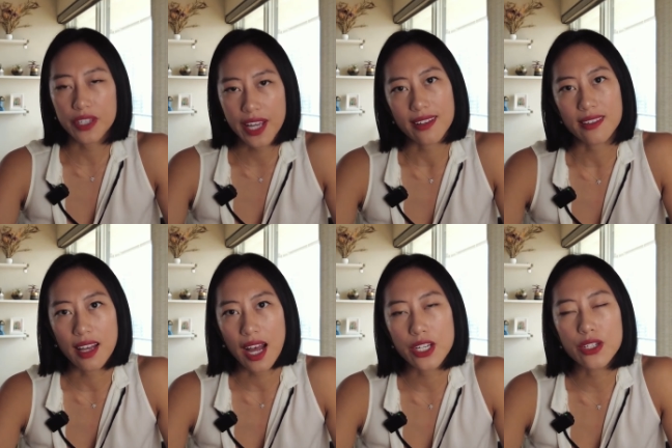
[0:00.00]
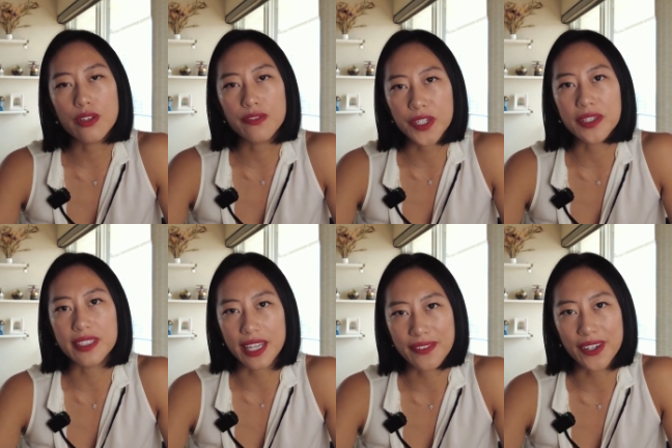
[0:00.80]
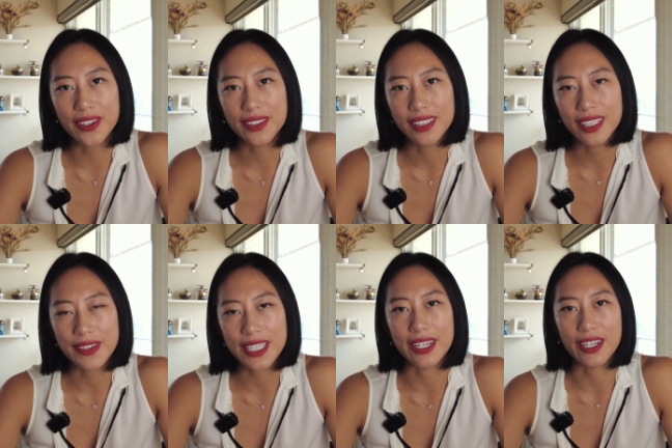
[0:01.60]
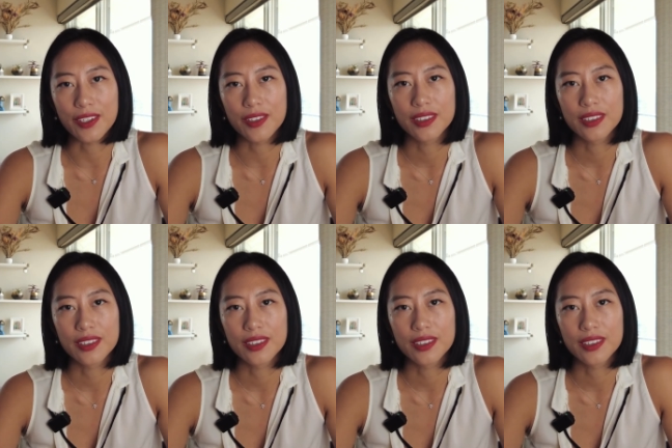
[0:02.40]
yes, I do feel safer living here.